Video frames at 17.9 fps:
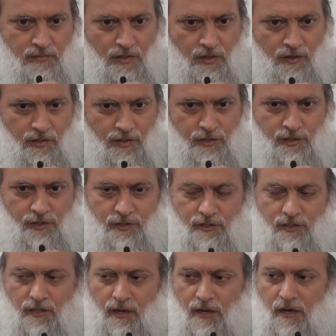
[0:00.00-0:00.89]
You know, this
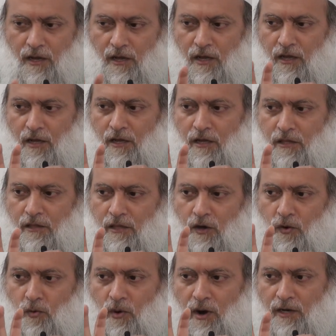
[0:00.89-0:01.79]
is the
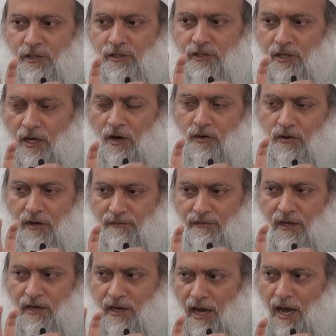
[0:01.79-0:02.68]
one stone
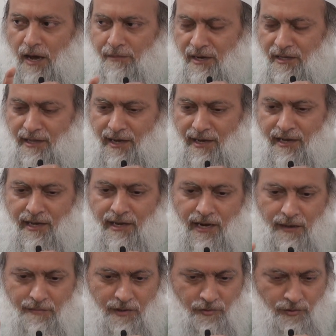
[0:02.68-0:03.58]
of the Kaaba that
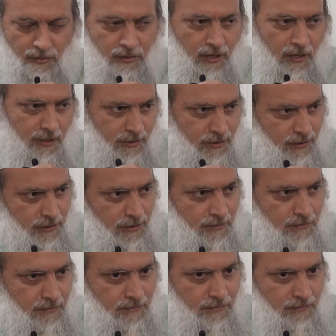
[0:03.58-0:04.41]
cannot be replaced.